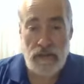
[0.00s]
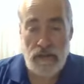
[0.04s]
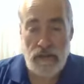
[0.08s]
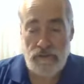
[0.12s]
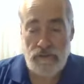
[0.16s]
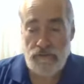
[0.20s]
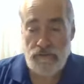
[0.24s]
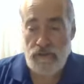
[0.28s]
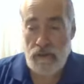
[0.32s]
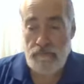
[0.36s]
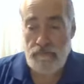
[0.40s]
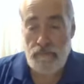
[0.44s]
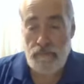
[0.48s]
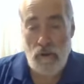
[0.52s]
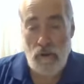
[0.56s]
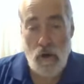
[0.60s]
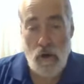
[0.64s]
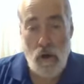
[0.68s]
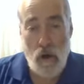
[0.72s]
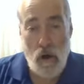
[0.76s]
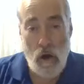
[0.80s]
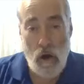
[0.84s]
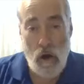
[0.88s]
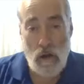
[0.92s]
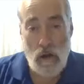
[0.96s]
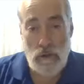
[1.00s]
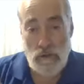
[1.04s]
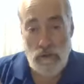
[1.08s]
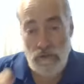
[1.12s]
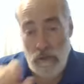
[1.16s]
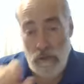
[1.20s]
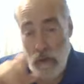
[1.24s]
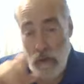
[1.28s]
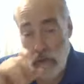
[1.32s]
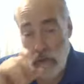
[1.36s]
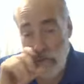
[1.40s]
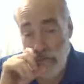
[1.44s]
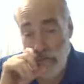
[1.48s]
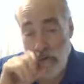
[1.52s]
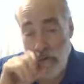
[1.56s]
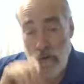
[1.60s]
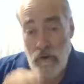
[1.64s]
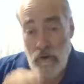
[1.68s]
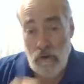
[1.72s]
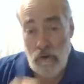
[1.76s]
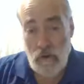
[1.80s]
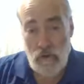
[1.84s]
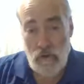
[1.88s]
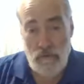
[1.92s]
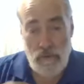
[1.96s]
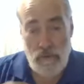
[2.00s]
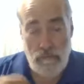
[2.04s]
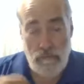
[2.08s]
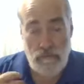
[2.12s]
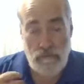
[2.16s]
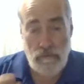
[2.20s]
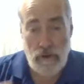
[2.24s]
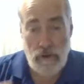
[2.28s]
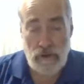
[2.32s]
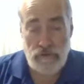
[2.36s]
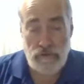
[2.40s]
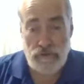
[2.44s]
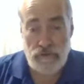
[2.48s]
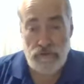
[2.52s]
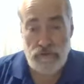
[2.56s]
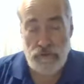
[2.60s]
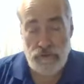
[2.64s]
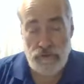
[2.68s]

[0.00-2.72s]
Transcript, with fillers: except all of those who have embraced